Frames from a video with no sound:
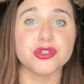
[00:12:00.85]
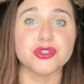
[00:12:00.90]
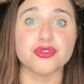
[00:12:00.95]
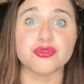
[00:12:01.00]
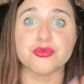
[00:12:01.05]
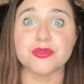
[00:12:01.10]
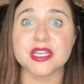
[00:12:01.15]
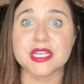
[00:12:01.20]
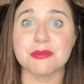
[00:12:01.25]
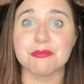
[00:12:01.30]

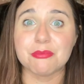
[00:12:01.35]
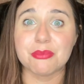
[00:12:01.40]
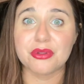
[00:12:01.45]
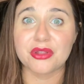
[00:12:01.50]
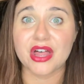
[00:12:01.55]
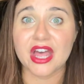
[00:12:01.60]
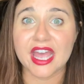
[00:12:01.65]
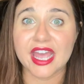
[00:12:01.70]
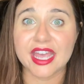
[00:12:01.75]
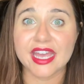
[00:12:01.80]
dream
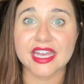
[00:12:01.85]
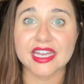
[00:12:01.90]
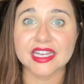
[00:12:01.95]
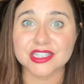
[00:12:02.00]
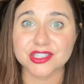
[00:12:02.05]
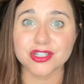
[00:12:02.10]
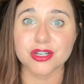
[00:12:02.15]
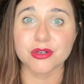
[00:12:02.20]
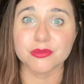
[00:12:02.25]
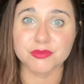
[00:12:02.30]
play in
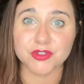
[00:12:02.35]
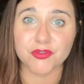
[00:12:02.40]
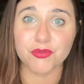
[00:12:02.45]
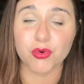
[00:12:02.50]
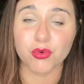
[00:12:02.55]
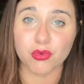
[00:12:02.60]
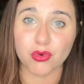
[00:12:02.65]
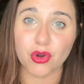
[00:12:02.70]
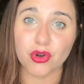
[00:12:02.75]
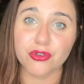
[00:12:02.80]
terms of a
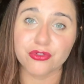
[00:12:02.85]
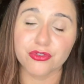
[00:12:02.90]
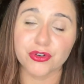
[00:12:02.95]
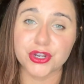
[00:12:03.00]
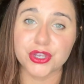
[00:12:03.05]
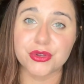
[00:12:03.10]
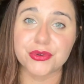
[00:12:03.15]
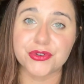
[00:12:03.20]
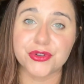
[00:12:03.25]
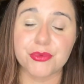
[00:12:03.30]
role for
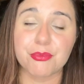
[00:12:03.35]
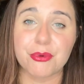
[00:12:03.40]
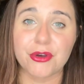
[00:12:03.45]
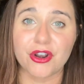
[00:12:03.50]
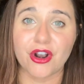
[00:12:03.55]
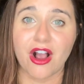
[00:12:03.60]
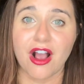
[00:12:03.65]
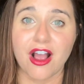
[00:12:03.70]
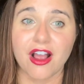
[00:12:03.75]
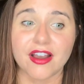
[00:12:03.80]
you to put
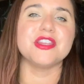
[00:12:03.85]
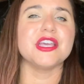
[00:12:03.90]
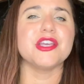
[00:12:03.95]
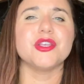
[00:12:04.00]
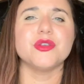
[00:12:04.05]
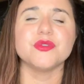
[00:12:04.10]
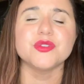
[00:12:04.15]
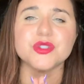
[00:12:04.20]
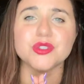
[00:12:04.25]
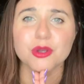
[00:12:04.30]
on? Thank
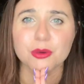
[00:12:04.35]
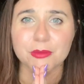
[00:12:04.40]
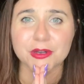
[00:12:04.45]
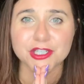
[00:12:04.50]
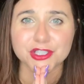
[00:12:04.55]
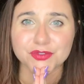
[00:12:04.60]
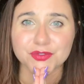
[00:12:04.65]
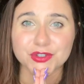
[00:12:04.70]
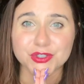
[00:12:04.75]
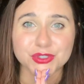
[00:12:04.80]
you so
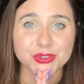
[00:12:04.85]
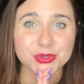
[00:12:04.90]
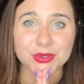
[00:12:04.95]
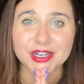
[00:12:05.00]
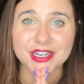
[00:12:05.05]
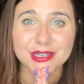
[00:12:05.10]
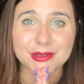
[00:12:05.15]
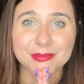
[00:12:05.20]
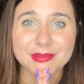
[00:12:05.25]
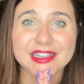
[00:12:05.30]
much for
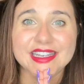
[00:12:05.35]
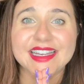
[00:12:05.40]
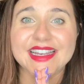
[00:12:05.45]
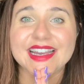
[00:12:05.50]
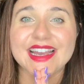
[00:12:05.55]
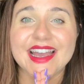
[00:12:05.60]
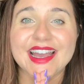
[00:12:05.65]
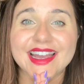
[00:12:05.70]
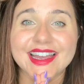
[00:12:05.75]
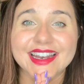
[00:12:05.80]
joining me,
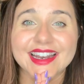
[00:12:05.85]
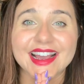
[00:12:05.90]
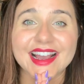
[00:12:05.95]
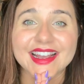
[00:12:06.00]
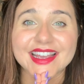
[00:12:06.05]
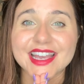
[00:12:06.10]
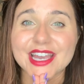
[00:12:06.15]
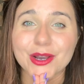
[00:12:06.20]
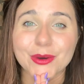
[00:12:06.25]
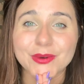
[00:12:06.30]
and I
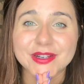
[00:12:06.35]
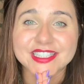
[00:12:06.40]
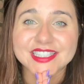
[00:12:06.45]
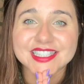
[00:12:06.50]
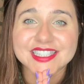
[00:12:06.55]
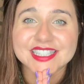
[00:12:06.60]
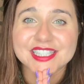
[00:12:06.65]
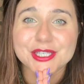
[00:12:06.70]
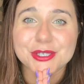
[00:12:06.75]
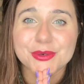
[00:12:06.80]
can't wait to
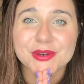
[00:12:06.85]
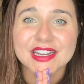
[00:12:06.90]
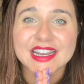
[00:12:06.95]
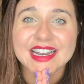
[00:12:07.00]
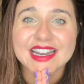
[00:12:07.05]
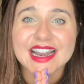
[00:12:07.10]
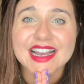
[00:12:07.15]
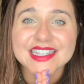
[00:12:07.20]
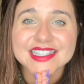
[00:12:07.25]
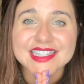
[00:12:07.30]
see you
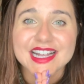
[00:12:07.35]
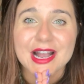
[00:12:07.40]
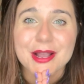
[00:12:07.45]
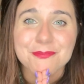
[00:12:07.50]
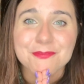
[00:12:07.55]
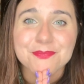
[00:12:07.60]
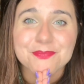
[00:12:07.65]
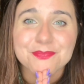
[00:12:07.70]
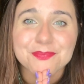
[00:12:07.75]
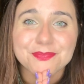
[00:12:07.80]
again next
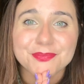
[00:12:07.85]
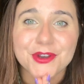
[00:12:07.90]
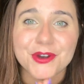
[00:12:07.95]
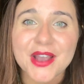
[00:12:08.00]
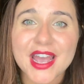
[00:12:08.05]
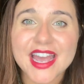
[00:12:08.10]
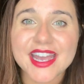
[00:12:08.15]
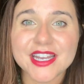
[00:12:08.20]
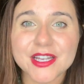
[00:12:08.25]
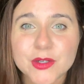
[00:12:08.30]
time.
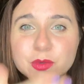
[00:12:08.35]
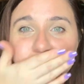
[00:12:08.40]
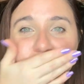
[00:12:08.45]
Okay?